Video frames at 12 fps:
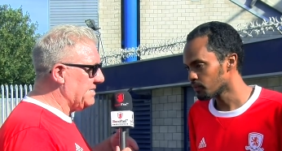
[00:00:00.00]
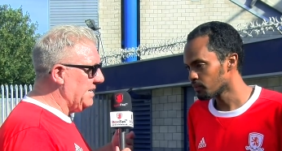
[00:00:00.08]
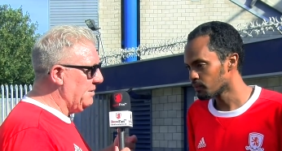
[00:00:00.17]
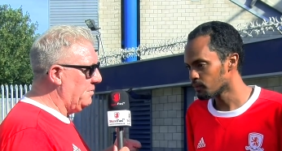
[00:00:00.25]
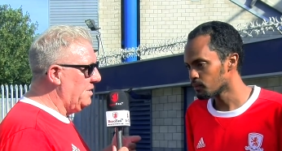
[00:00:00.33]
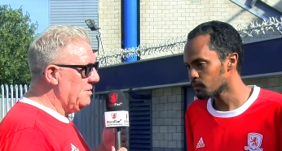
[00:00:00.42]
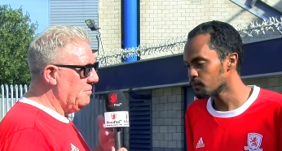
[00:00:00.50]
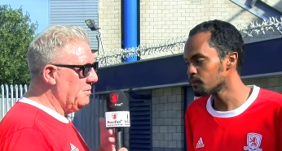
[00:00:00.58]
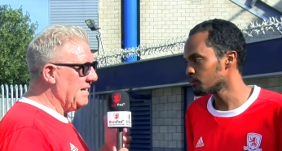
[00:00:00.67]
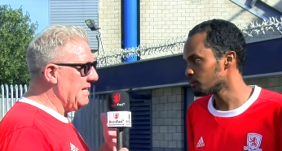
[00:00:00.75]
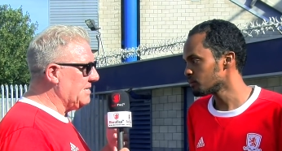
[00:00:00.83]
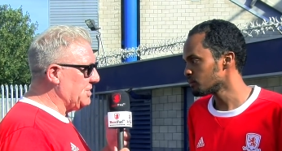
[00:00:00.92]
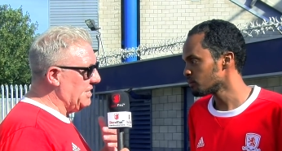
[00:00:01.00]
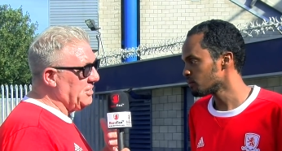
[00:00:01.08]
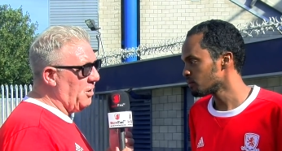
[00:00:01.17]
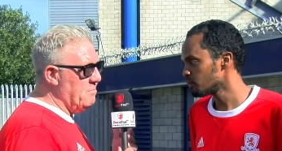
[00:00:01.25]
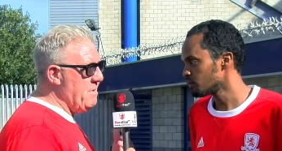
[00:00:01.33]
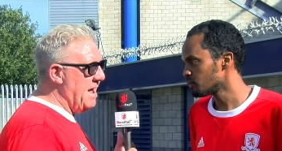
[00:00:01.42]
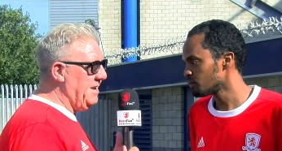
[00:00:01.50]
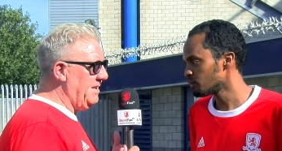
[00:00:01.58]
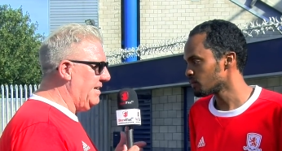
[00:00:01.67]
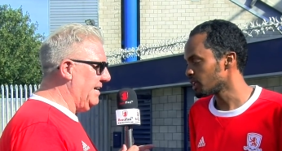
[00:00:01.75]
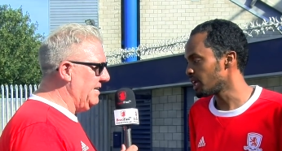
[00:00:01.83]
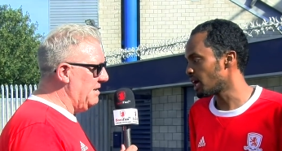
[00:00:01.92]
Speaker 1: you say, we had actually got men
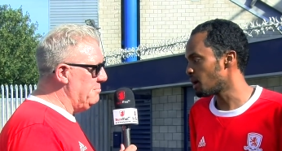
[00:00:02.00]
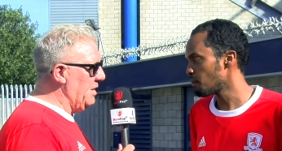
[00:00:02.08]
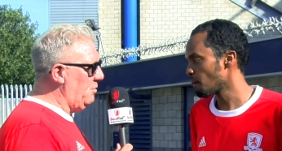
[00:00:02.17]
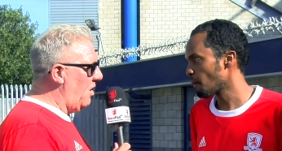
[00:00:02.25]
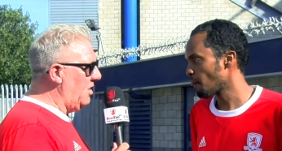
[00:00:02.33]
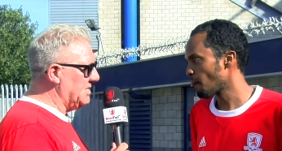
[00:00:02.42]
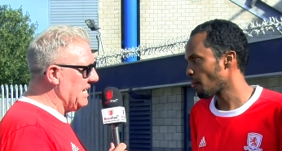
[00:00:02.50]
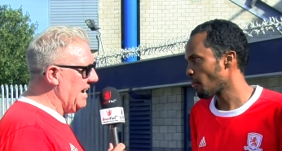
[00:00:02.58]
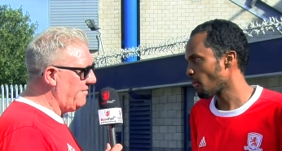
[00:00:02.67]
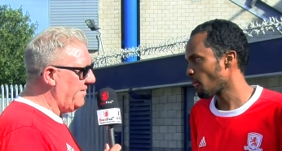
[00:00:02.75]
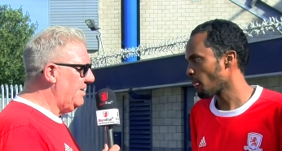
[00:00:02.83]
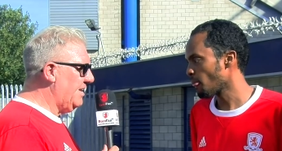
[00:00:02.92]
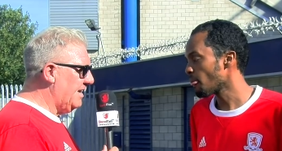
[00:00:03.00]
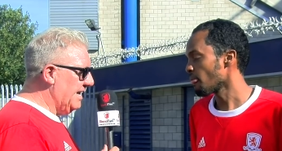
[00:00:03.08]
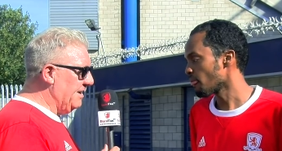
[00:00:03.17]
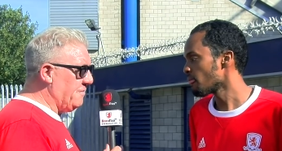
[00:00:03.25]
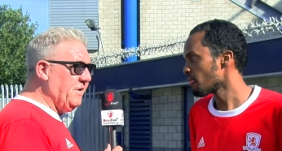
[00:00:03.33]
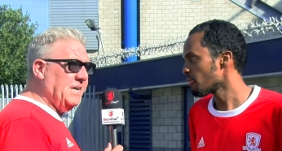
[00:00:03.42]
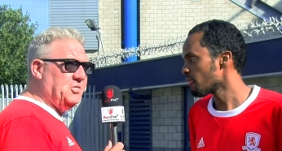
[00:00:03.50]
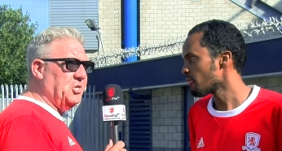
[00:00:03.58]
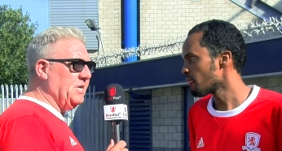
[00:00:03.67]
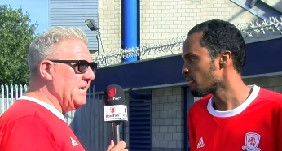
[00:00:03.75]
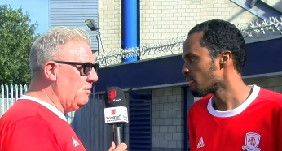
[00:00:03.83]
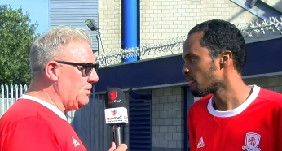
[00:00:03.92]
in yeah. the Millwall's half it freed
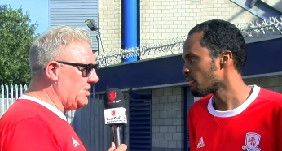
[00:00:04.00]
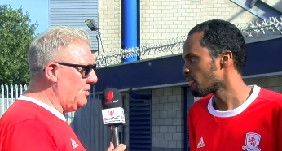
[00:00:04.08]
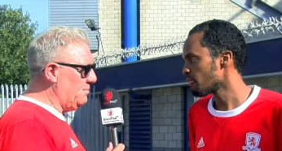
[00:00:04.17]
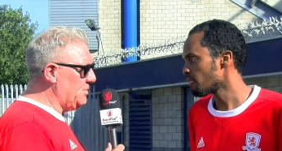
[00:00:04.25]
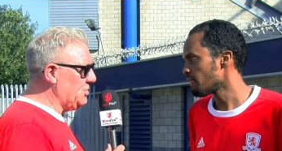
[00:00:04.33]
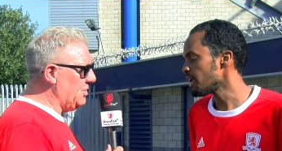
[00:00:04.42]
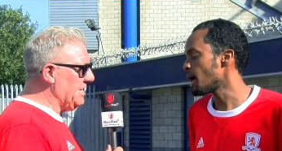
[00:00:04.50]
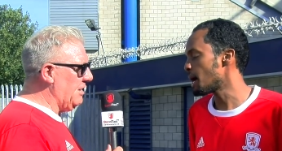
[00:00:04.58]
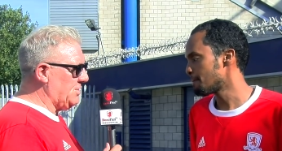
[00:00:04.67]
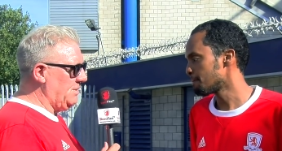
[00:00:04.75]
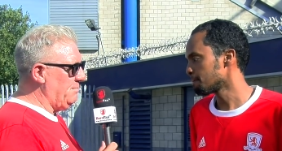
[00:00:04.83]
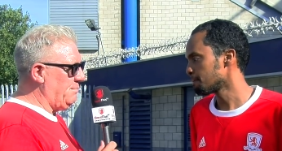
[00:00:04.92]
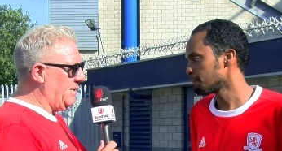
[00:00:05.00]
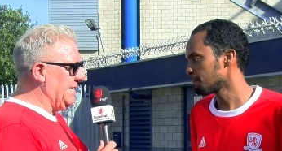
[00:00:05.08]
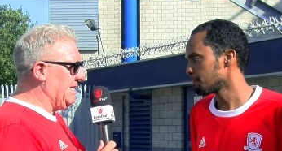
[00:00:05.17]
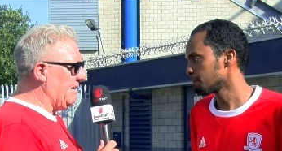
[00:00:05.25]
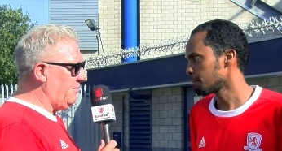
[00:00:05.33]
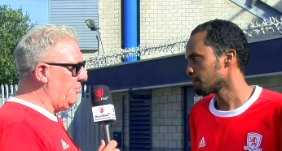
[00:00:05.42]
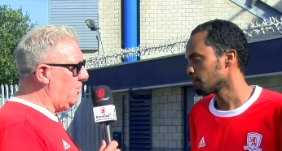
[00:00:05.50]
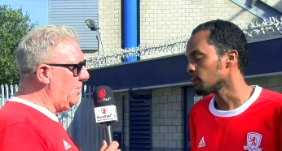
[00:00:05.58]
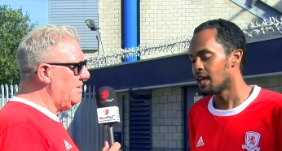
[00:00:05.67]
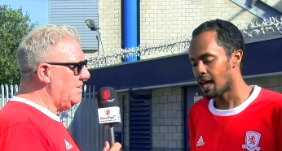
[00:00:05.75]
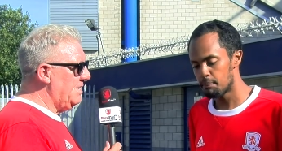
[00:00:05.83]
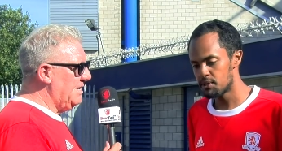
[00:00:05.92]
Jonny Howson up. Jonny yeah. Howson played that role.
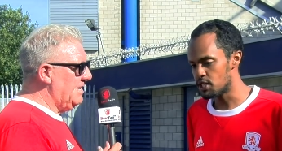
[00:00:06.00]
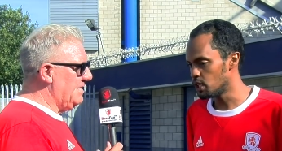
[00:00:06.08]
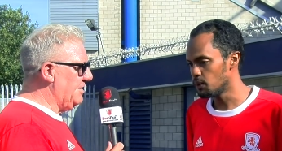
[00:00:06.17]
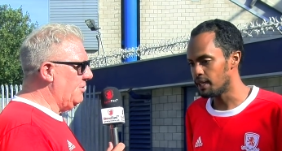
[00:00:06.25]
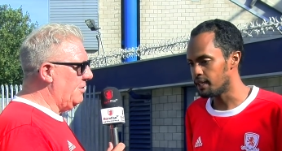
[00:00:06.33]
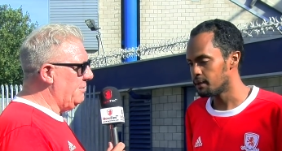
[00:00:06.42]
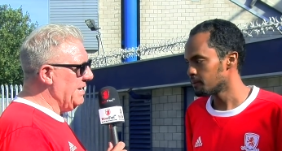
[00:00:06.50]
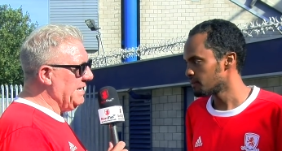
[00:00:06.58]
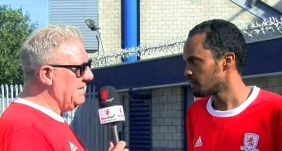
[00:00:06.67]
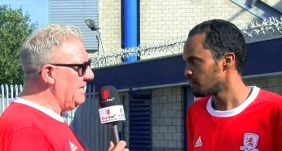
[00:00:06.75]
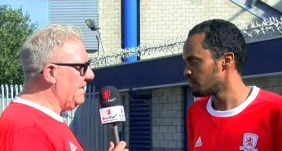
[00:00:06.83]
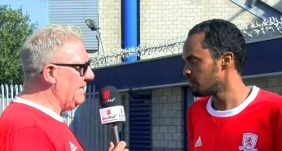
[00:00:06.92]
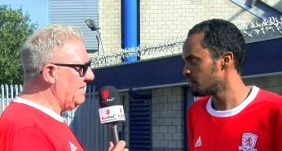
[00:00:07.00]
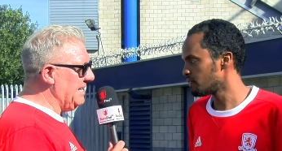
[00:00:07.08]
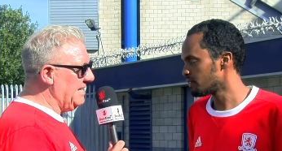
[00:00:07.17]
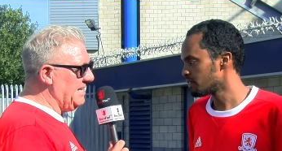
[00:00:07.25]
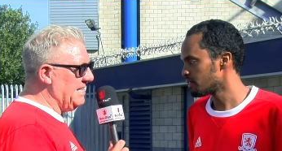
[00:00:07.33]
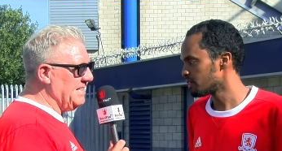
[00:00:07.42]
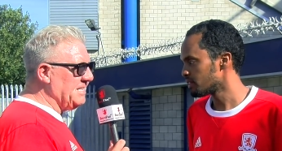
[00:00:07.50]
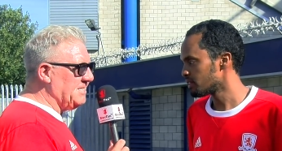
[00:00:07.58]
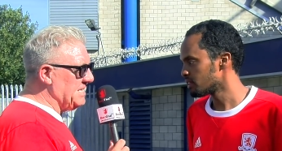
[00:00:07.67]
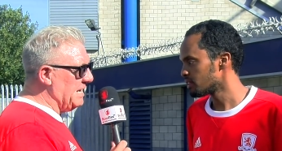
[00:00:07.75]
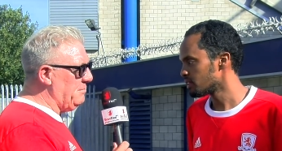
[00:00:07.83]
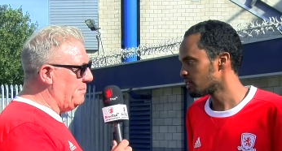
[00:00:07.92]
Speaker 2: Absolutely. You know what I
Speaker 1: mean? And mm. that's
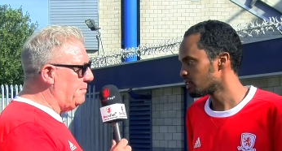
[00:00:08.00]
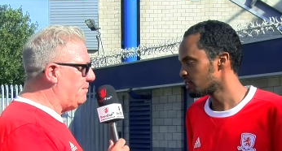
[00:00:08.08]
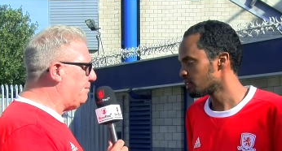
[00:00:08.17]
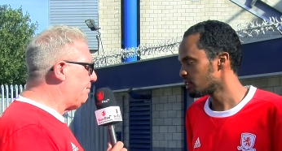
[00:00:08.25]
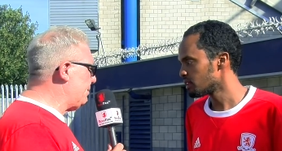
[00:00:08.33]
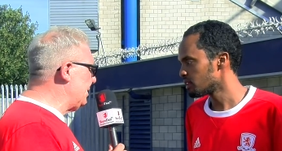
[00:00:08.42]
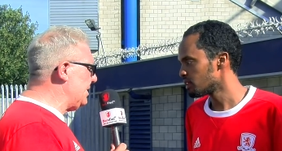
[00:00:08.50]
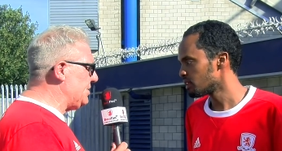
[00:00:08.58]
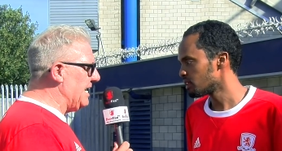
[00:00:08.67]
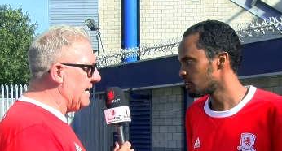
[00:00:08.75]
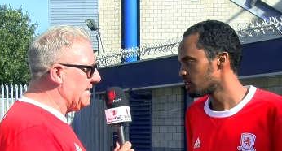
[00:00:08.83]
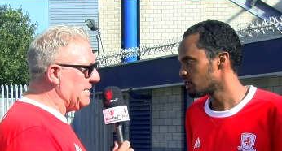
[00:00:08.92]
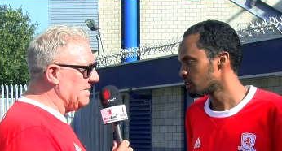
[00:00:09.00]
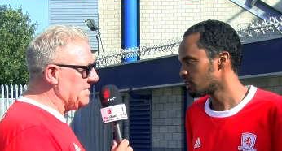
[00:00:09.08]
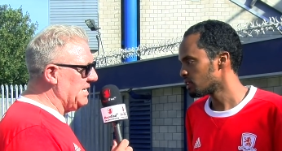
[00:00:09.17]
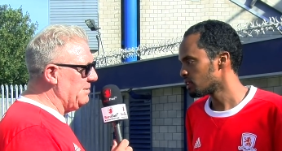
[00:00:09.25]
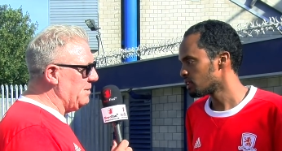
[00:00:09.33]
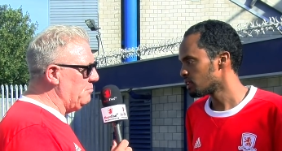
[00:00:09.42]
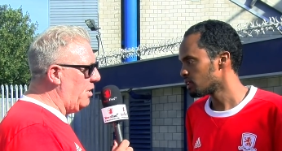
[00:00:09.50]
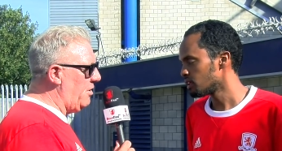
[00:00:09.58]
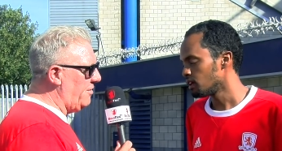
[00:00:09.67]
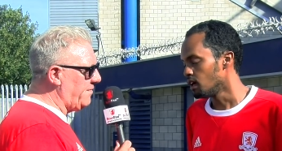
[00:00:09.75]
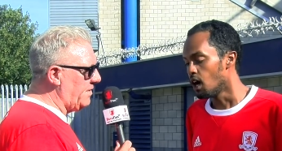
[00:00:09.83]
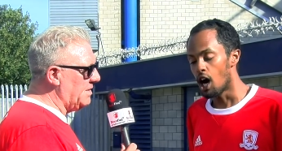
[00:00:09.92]
a type of position I'd like to see him in
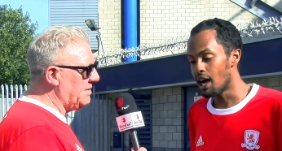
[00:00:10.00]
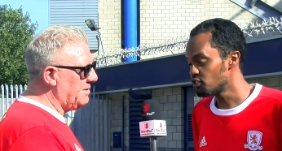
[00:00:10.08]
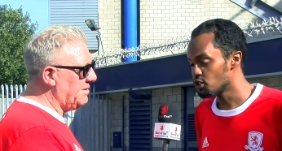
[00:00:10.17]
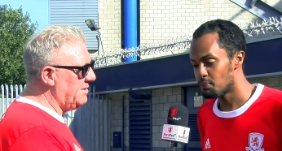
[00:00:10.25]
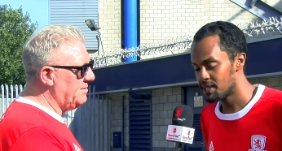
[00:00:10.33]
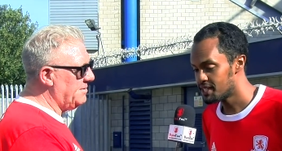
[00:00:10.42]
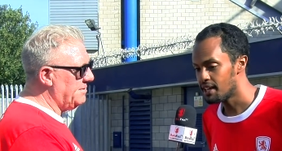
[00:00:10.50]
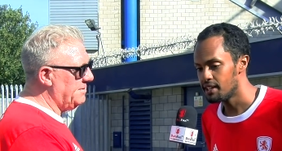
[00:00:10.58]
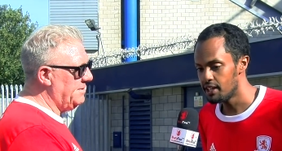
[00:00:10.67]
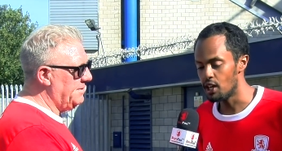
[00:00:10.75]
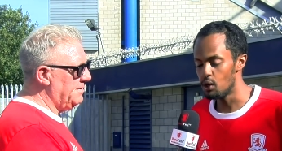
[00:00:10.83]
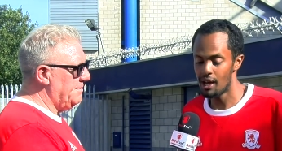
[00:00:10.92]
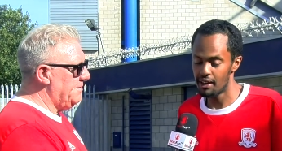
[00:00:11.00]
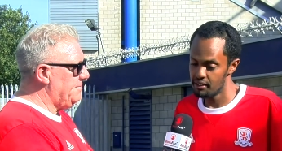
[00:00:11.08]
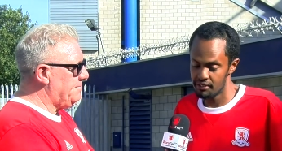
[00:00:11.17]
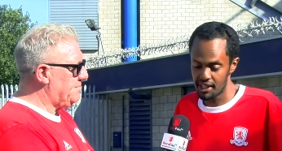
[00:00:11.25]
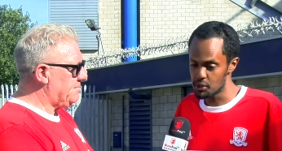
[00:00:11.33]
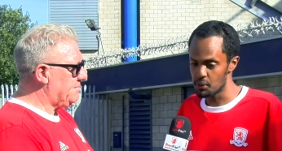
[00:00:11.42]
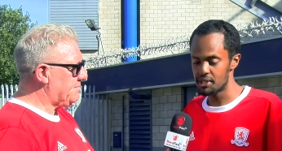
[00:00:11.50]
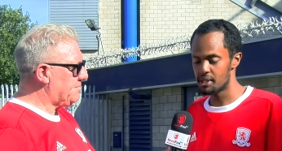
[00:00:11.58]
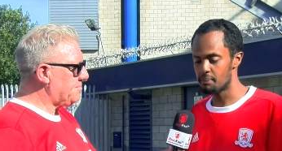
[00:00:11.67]
more often.
Speaker 2: 100%, you know, and that's what it's